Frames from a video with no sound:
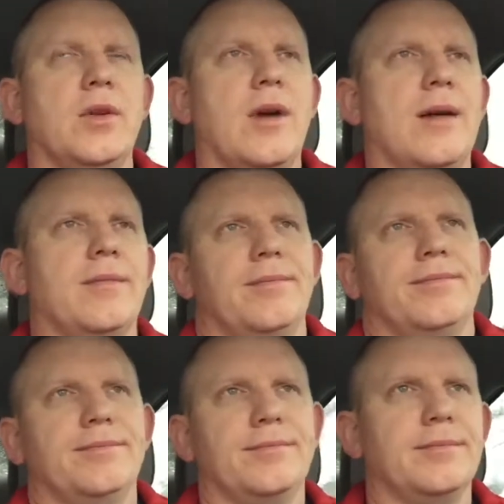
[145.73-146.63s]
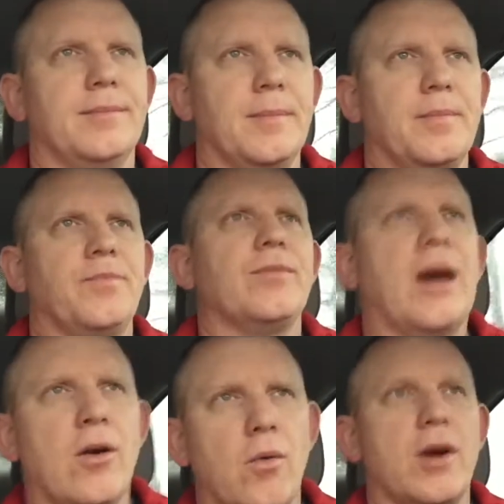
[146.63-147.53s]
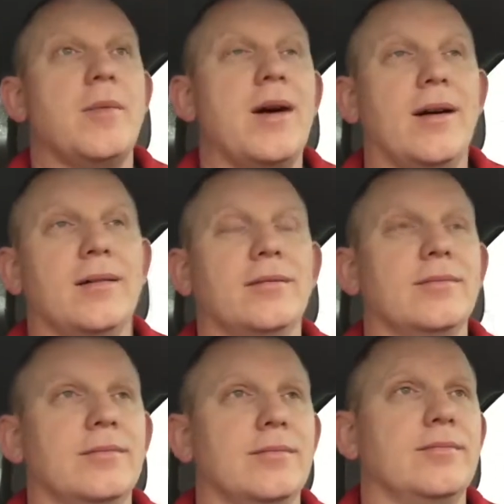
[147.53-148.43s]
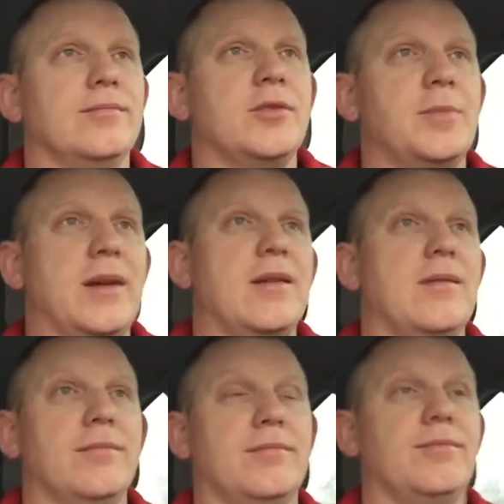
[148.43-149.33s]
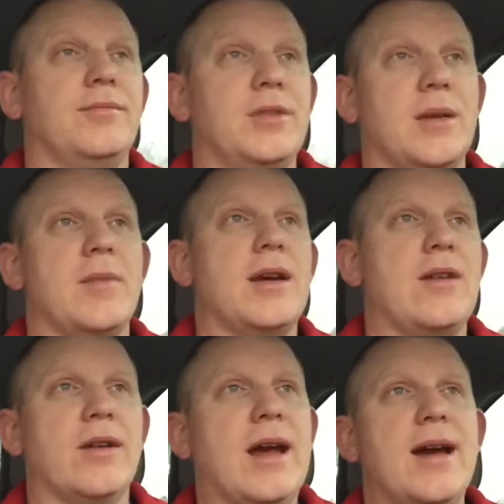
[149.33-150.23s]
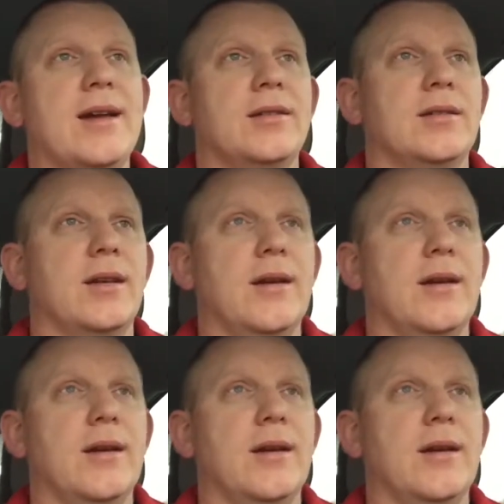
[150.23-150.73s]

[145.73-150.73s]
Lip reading: I don't worry about spending some money on gas.